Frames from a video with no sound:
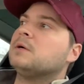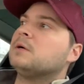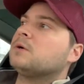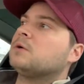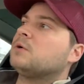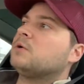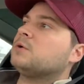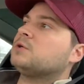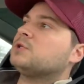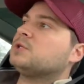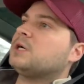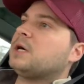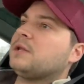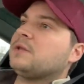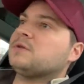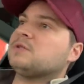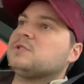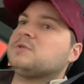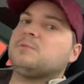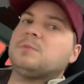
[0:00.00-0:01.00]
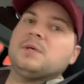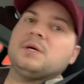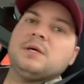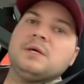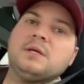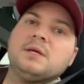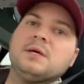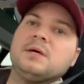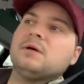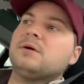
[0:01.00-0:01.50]
Of course, you got the
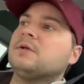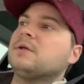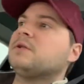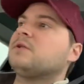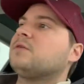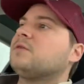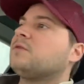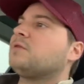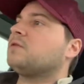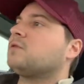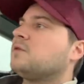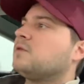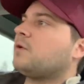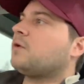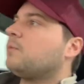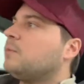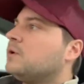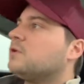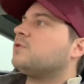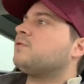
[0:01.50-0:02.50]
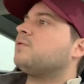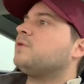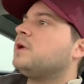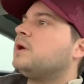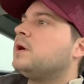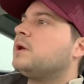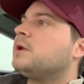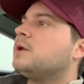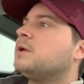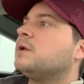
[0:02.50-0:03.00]
speed here. That's just so much
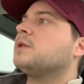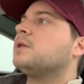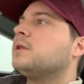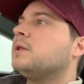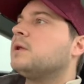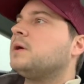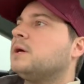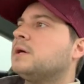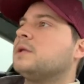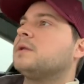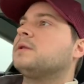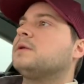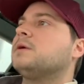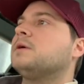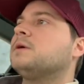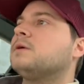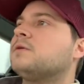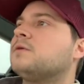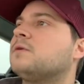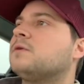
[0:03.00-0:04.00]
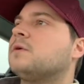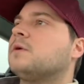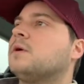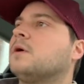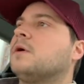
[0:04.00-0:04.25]
fun, like this.